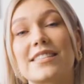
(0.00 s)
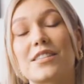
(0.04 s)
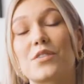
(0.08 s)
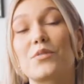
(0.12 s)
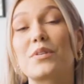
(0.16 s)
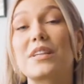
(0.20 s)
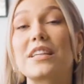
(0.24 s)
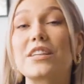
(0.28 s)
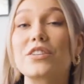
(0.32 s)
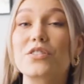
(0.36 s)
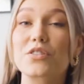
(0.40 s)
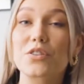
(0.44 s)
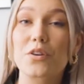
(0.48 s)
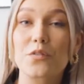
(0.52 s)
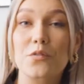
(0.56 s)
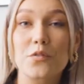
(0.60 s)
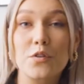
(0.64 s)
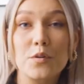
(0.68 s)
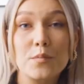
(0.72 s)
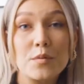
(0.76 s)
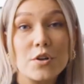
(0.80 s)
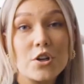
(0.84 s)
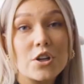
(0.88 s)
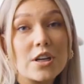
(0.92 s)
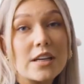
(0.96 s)
So we need to
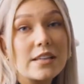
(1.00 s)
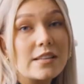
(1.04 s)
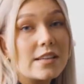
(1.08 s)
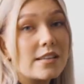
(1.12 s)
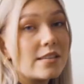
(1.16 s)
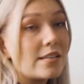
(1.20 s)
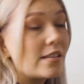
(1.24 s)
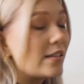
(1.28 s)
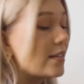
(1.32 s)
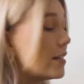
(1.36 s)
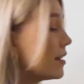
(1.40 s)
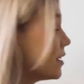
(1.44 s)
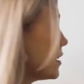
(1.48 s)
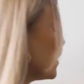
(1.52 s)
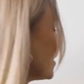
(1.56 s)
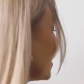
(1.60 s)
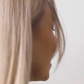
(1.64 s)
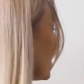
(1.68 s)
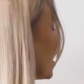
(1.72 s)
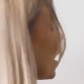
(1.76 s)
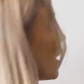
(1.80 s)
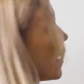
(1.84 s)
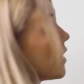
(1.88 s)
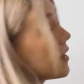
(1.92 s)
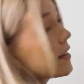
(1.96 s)
confirm your identity
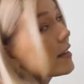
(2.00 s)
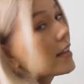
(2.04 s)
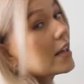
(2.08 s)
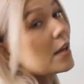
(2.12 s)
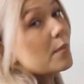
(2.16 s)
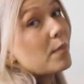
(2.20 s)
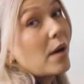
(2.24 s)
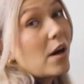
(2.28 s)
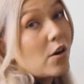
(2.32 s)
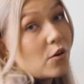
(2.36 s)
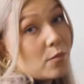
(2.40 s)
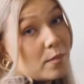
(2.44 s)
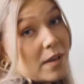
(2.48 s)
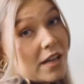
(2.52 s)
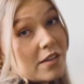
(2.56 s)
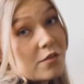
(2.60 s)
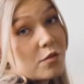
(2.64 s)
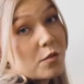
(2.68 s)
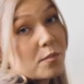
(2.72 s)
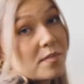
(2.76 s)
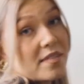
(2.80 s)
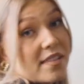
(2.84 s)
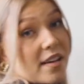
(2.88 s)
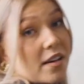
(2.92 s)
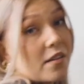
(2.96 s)
and keep our
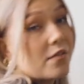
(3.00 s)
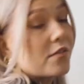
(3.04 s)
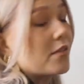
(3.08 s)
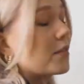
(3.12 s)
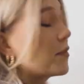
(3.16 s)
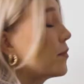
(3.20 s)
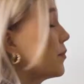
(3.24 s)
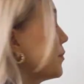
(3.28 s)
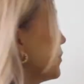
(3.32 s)
platform safe.